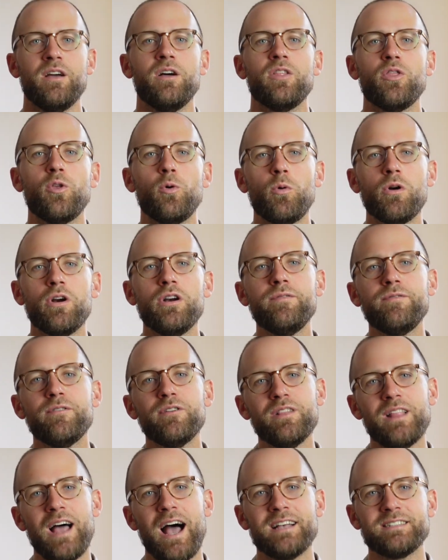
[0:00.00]
The word for
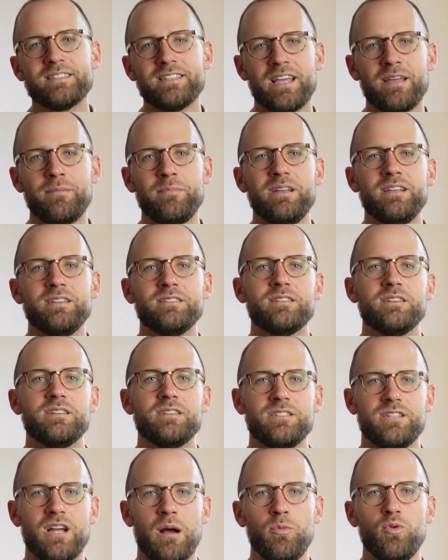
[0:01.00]
last name is
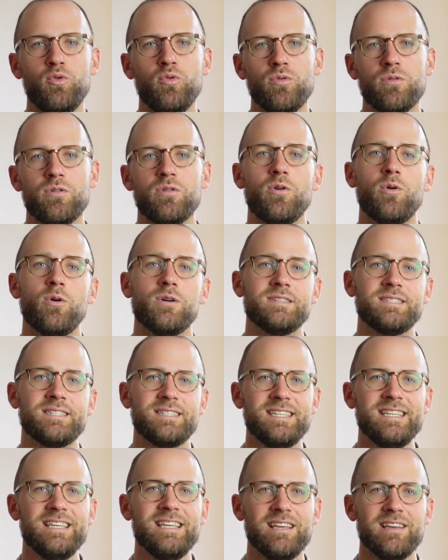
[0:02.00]
jamu, or
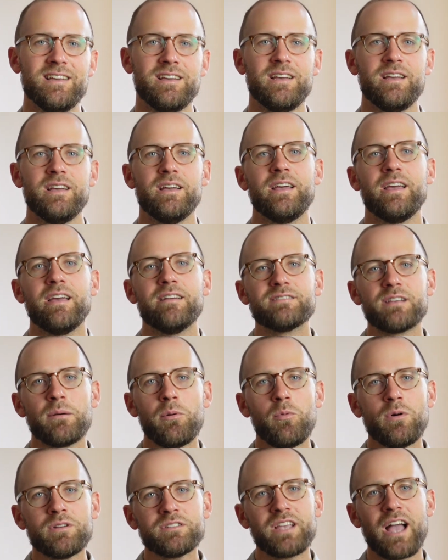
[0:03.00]
si. If
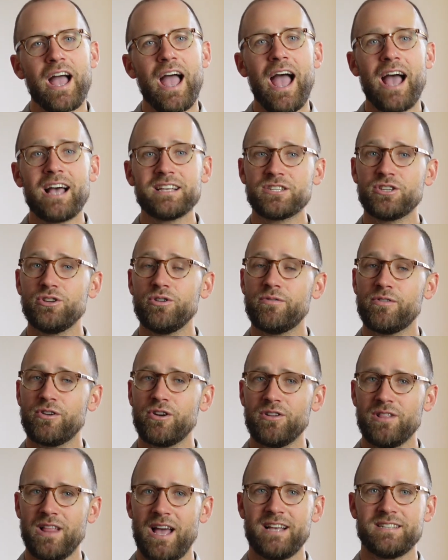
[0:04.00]
someone wants to ask you for
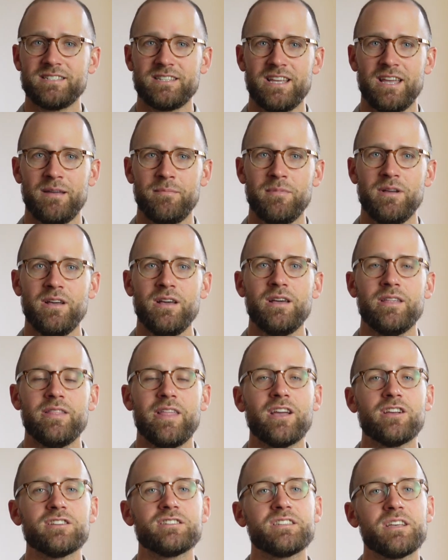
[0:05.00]
your last name,
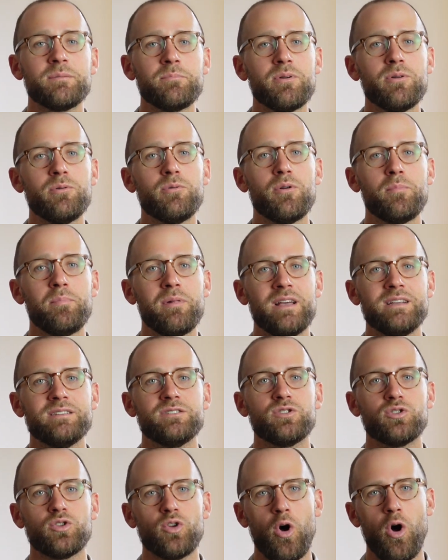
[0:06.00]
they could simply
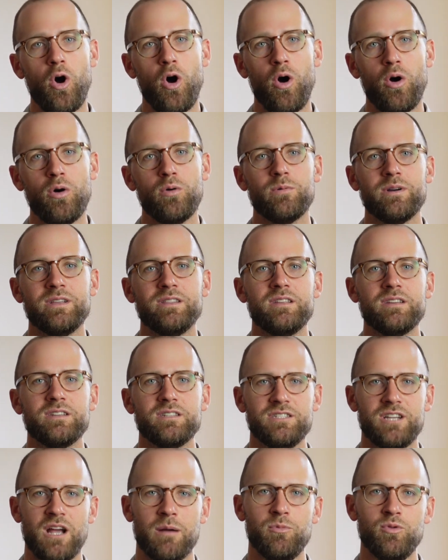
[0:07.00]
replace to with
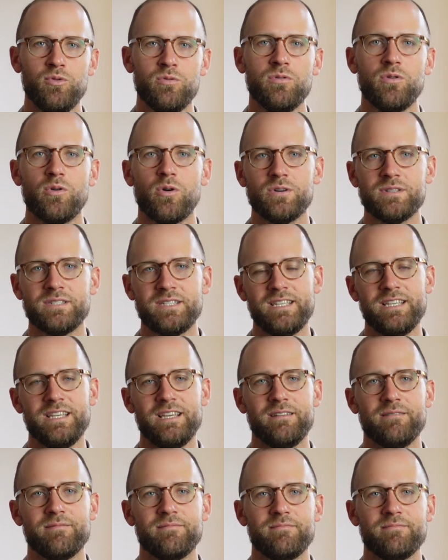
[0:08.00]
jamu or si.